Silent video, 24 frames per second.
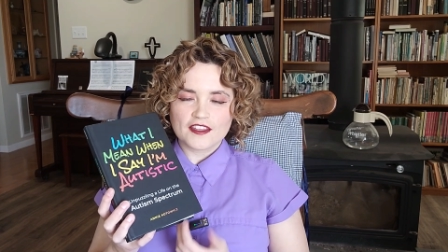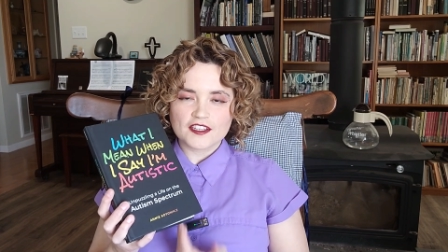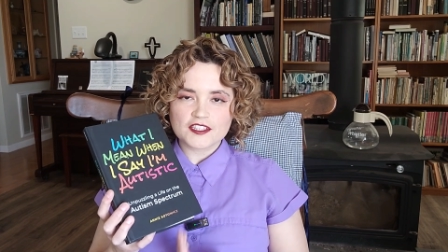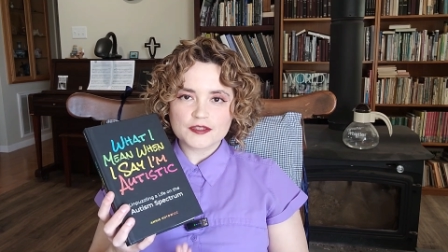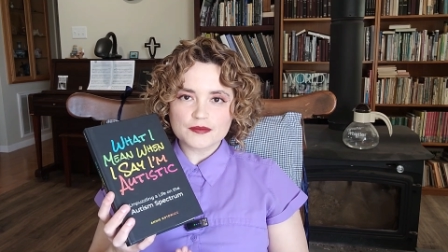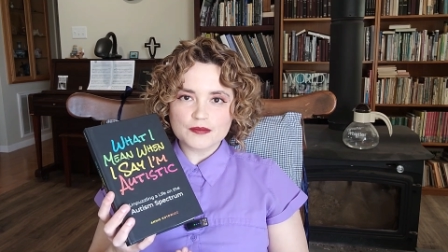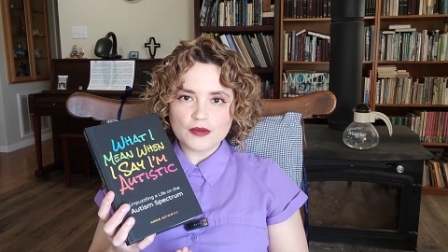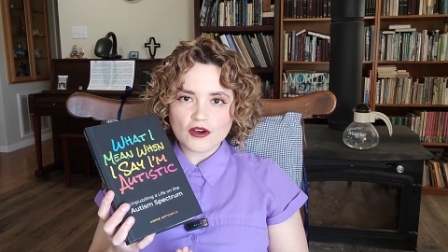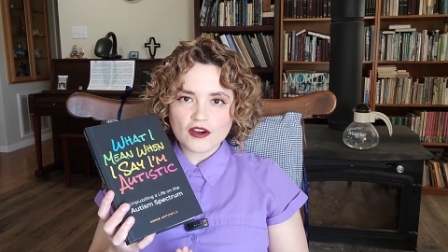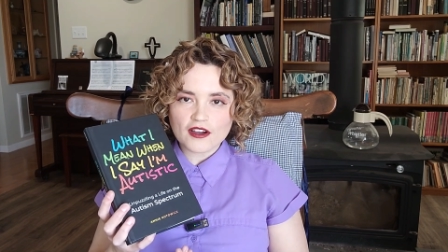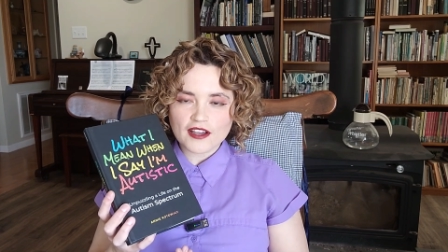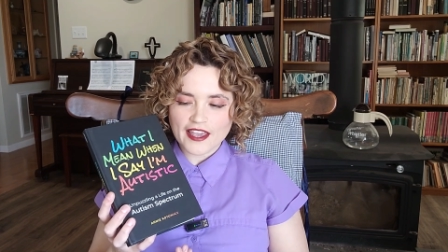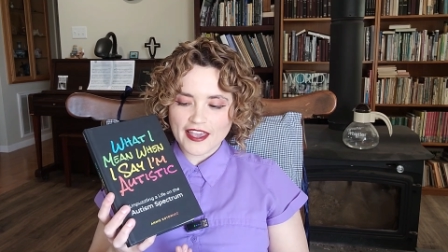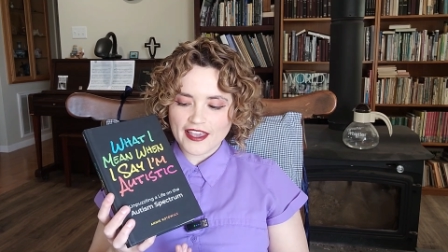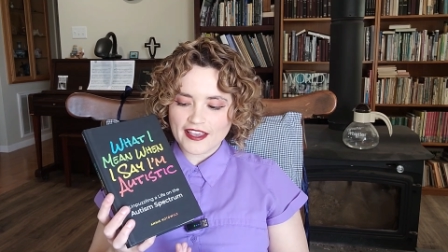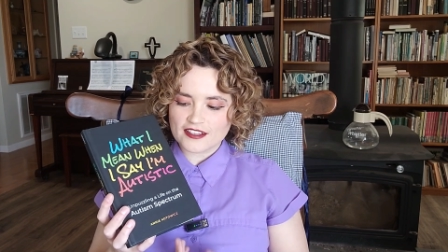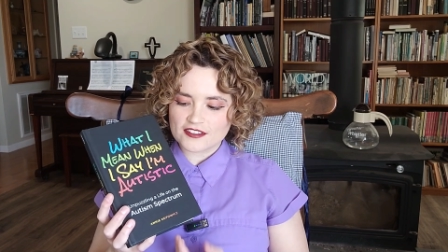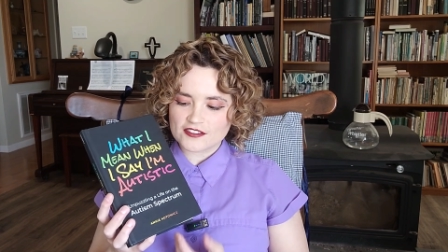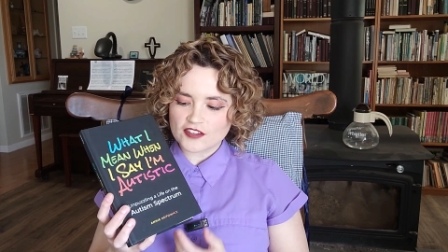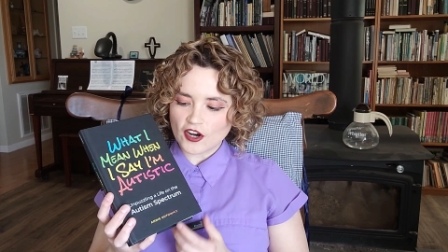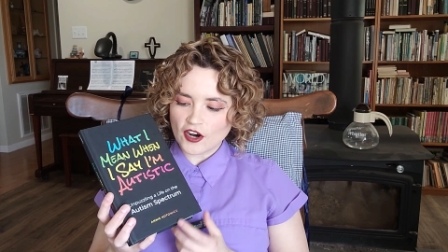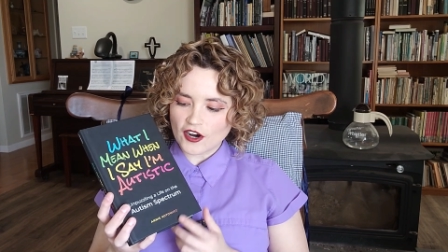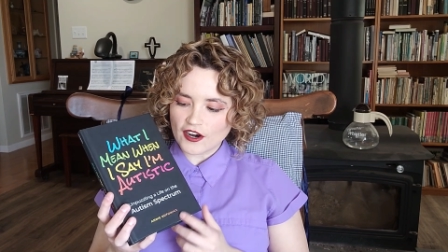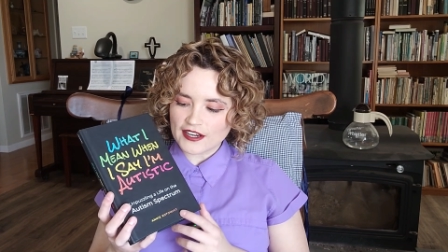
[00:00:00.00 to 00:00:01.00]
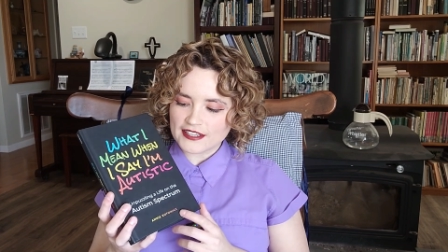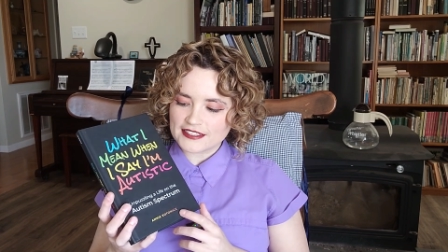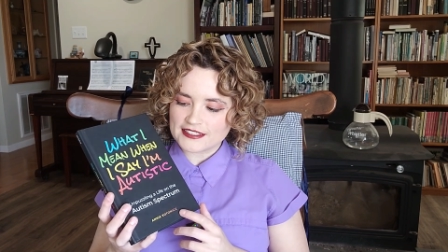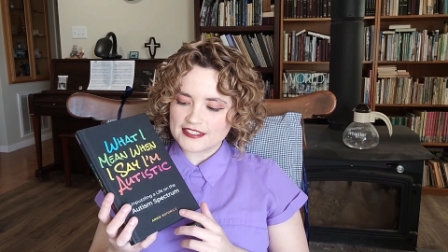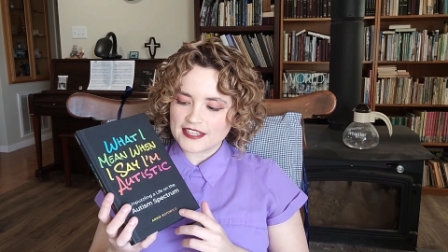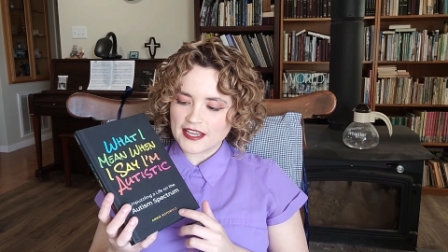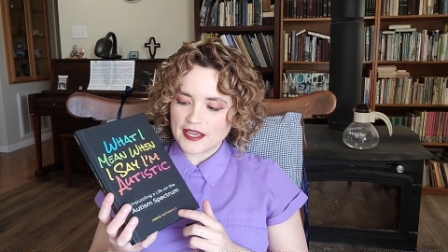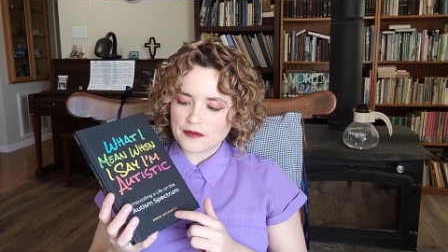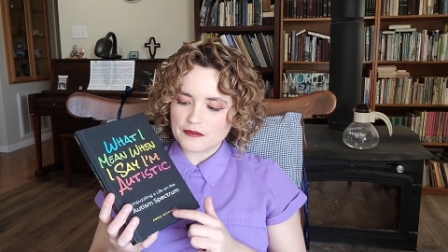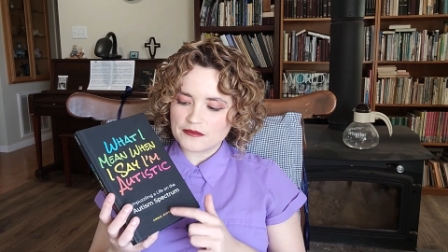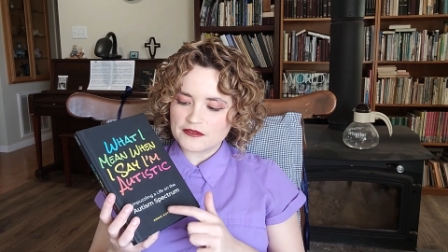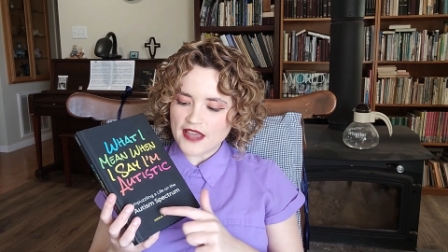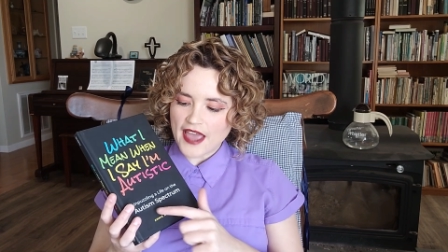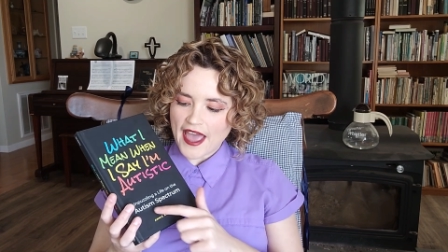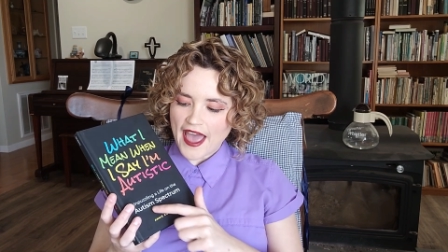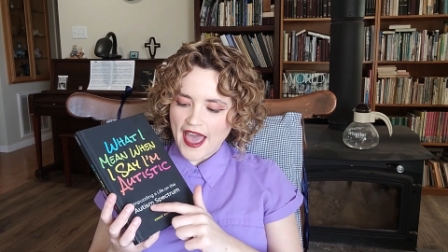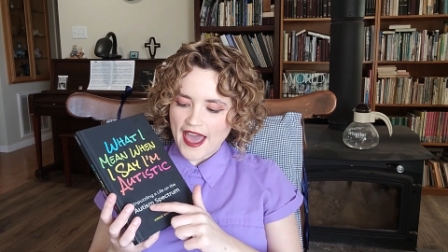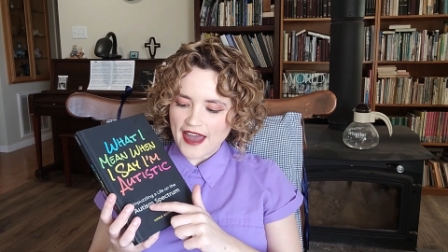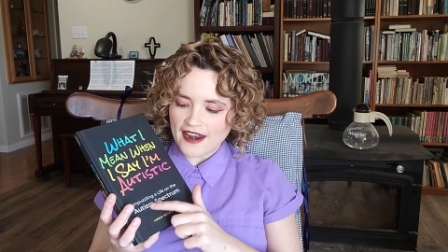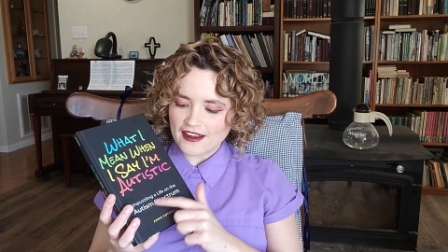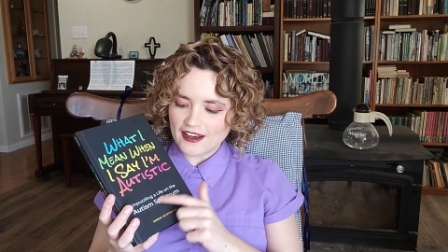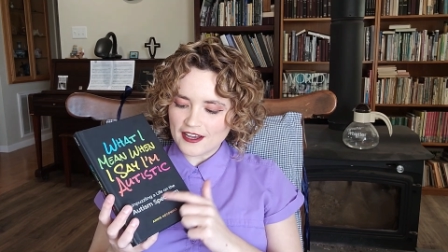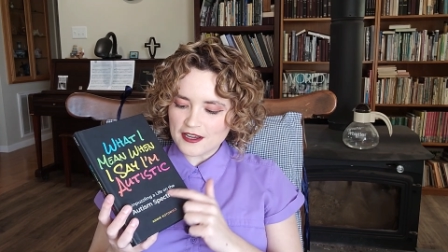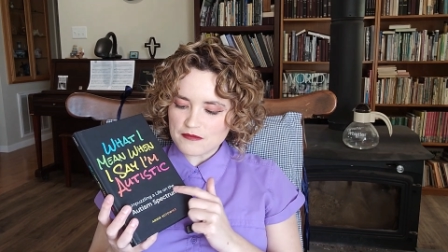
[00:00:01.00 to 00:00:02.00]
this book is her attempt
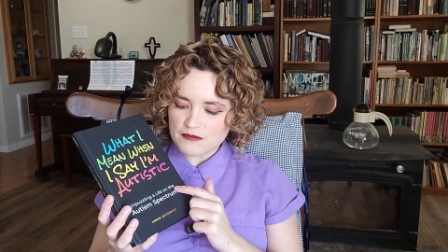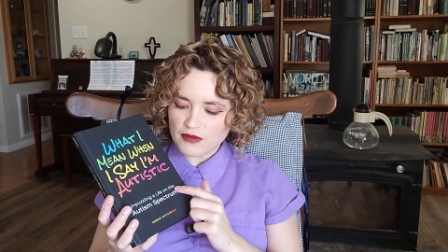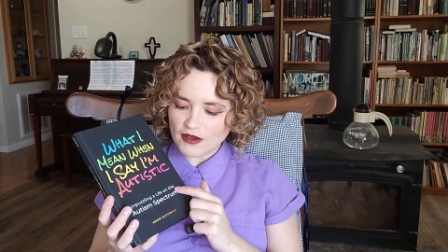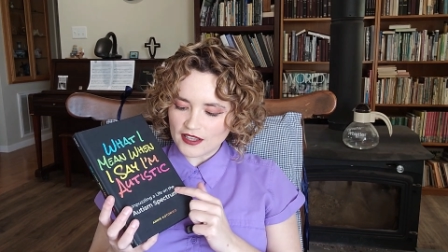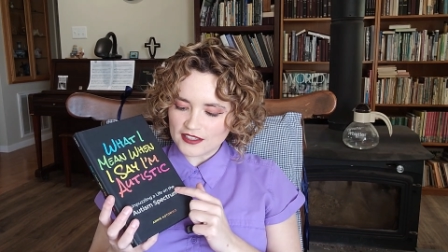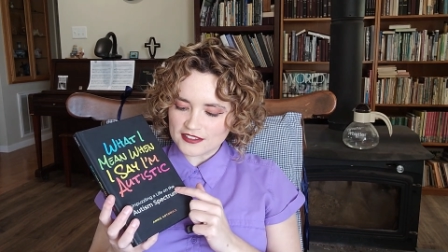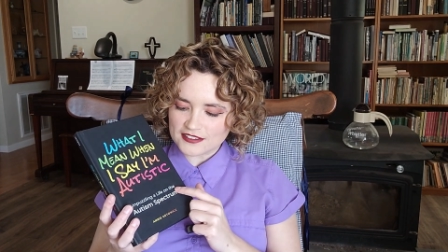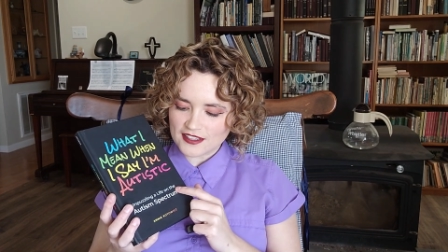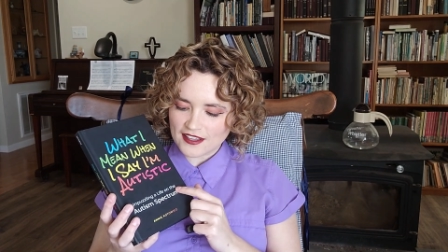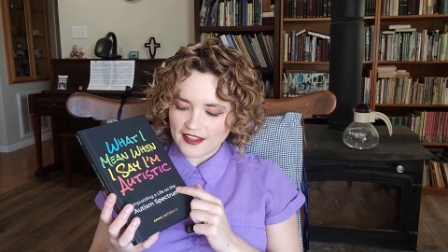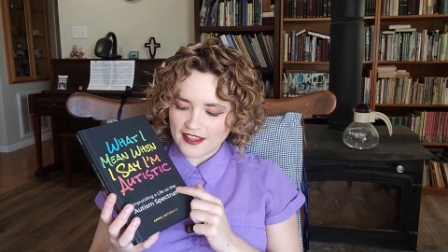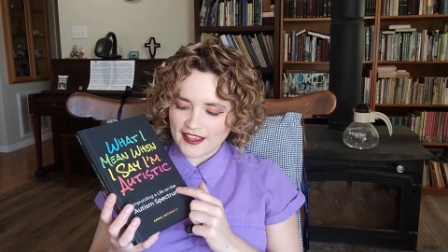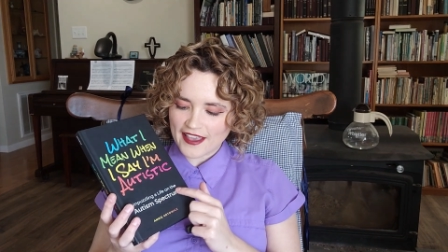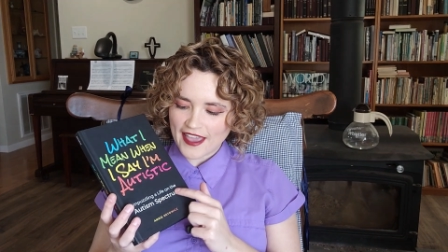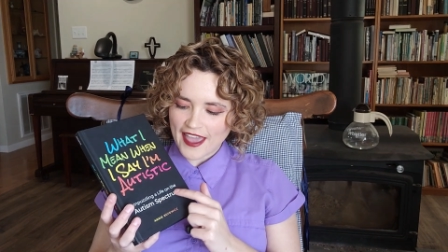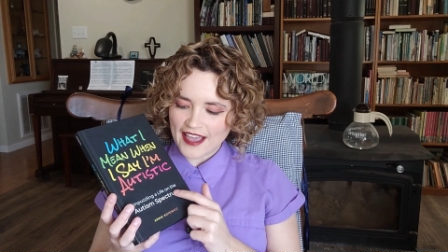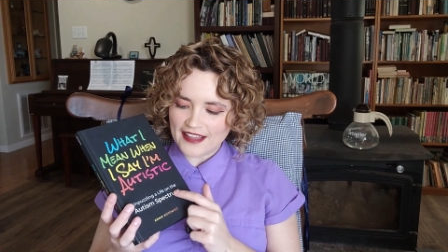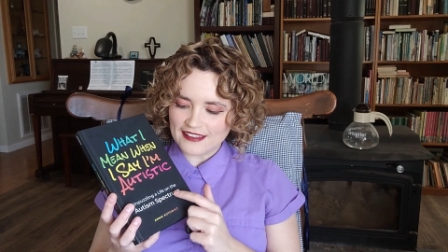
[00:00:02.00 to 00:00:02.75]
at unpuzzling